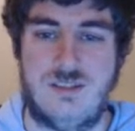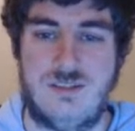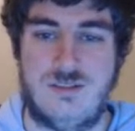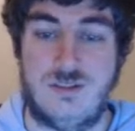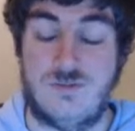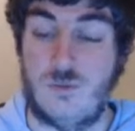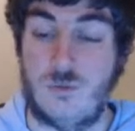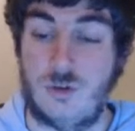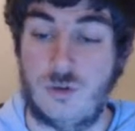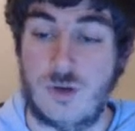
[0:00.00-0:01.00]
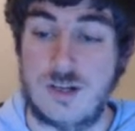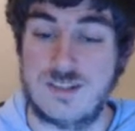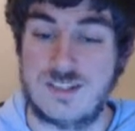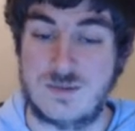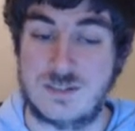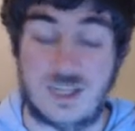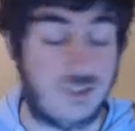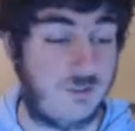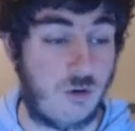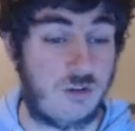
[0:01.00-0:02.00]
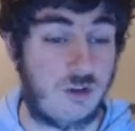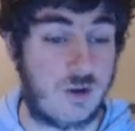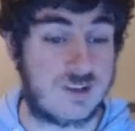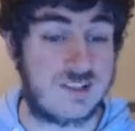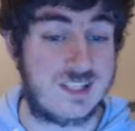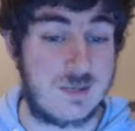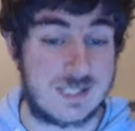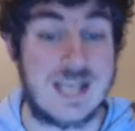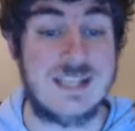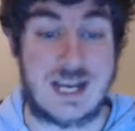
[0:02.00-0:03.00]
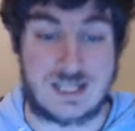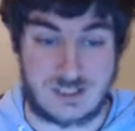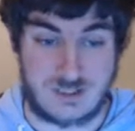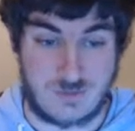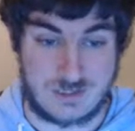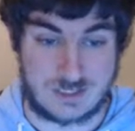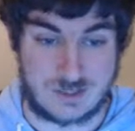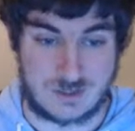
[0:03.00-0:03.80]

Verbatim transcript: to the Forza Horizon series. And the Forza Horizon series is actually really good.